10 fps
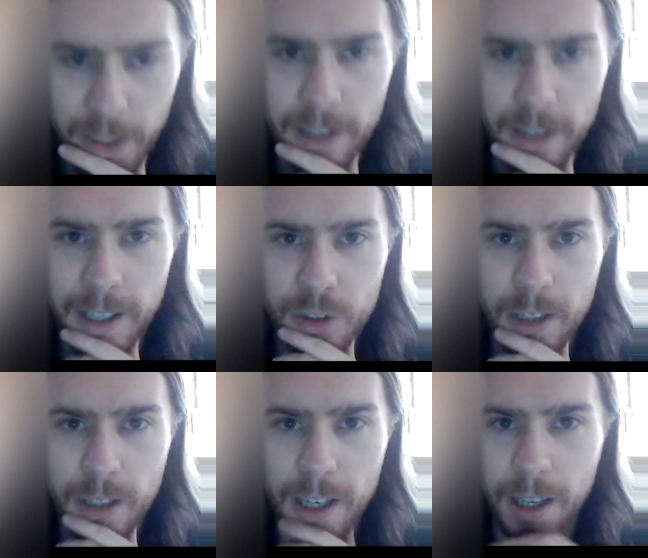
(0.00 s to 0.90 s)
Actually,
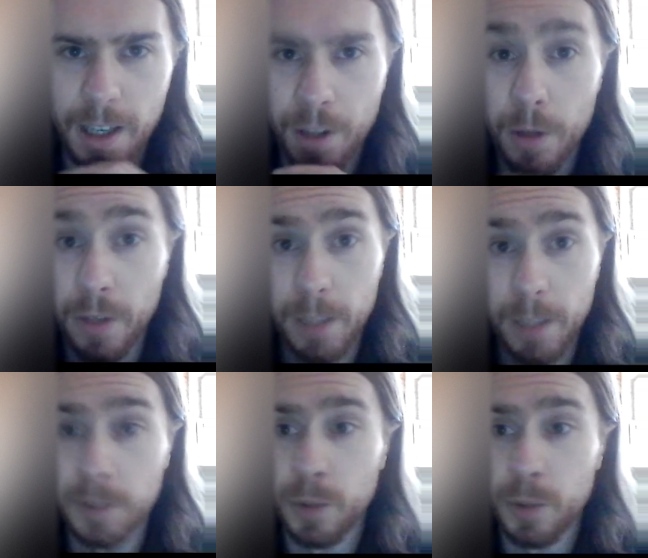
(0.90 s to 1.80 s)
another thing, I'm
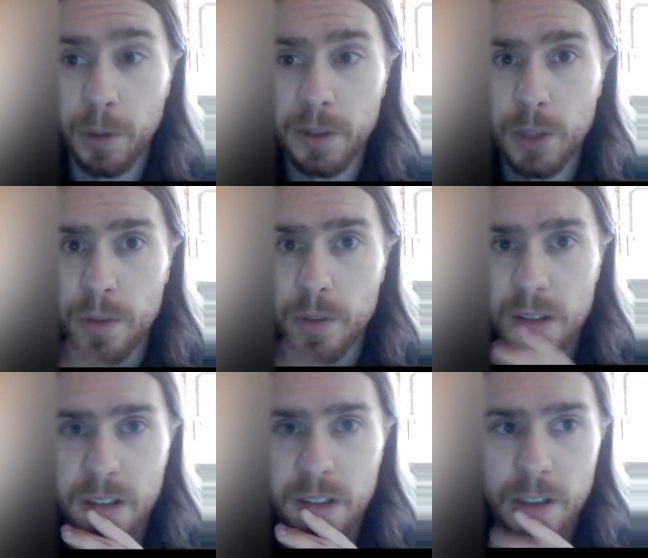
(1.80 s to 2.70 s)
just putting out these
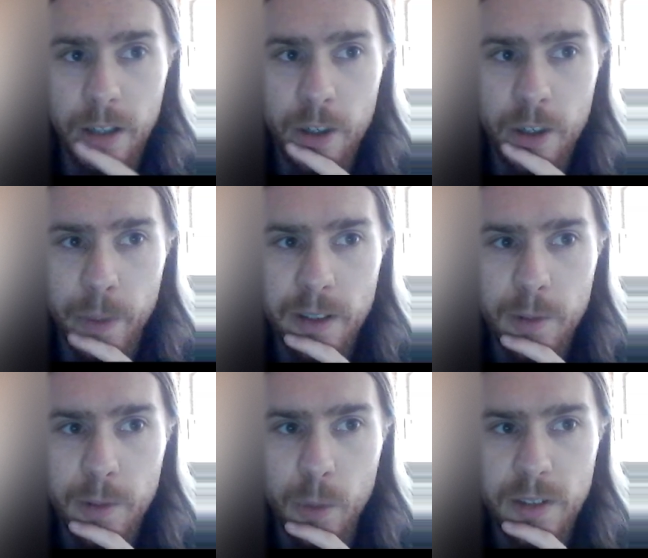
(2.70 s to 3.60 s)
references here, it reminds me
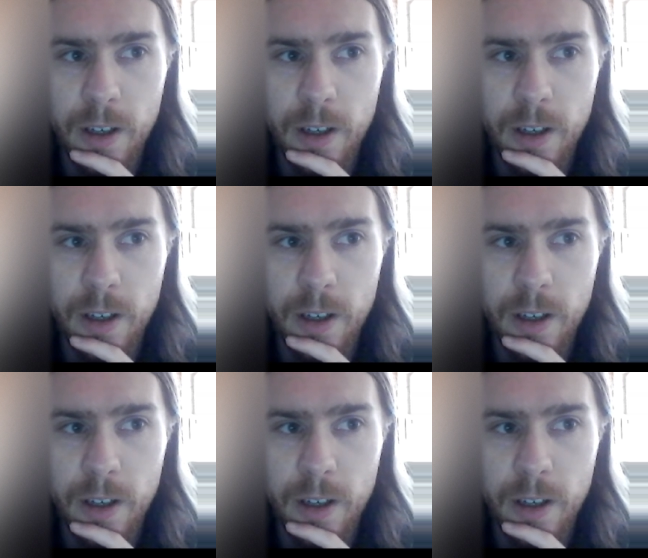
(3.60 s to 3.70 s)
almost,